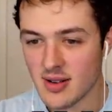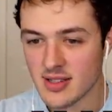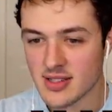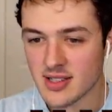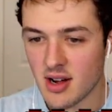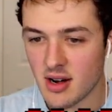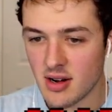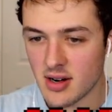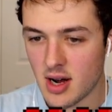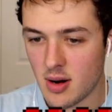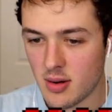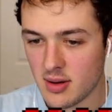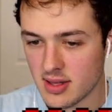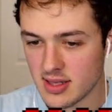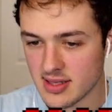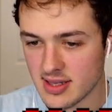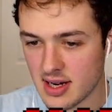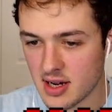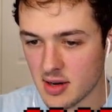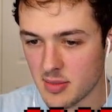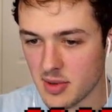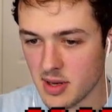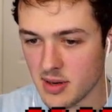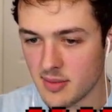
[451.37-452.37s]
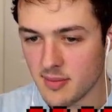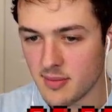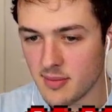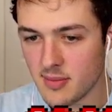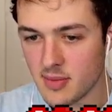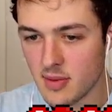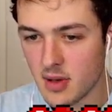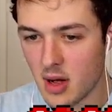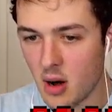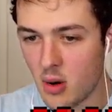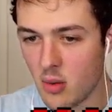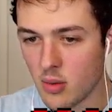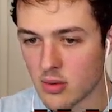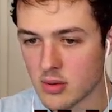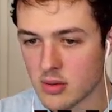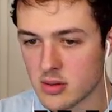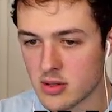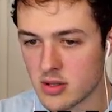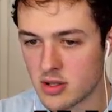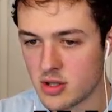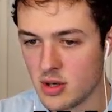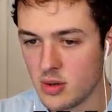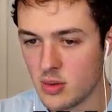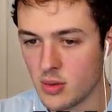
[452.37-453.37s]
what's going on with this Enderman? Oh,
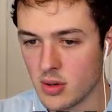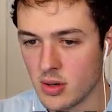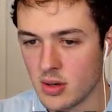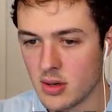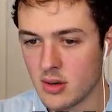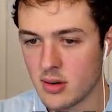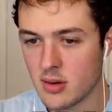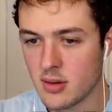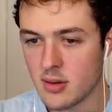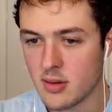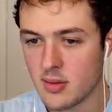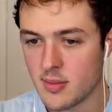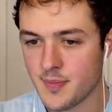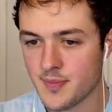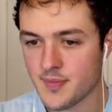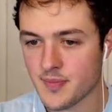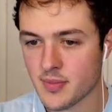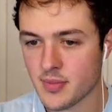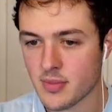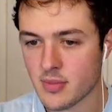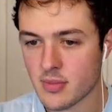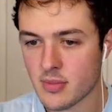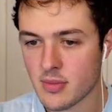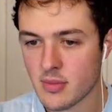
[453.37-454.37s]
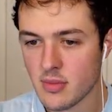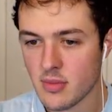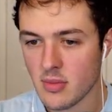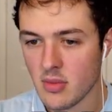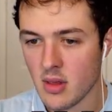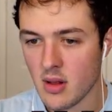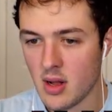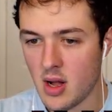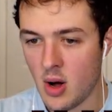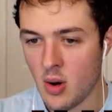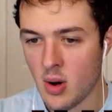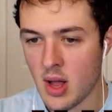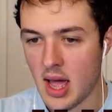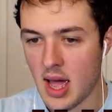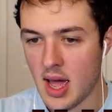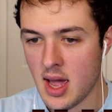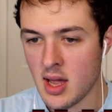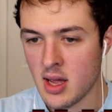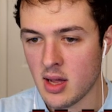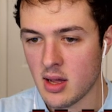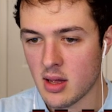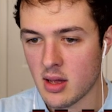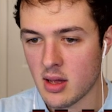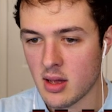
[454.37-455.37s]
shoot. Okay.